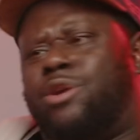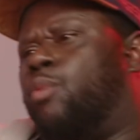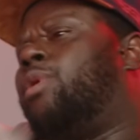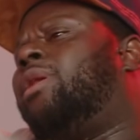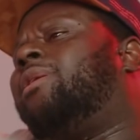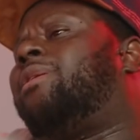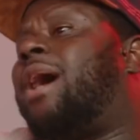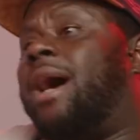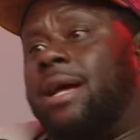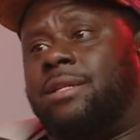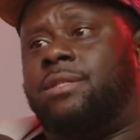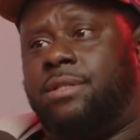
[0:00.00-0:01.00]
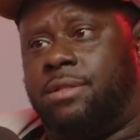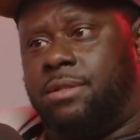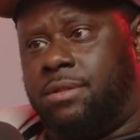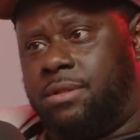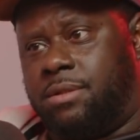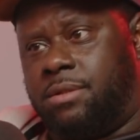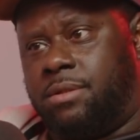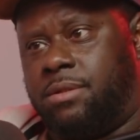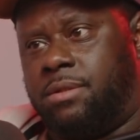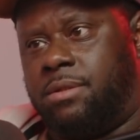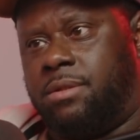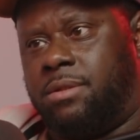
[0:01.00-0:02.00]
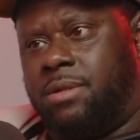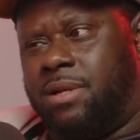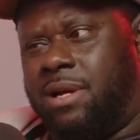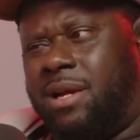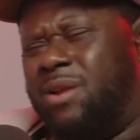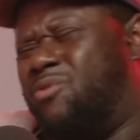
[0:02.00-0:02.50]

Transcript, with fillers: yo, we the dots. And then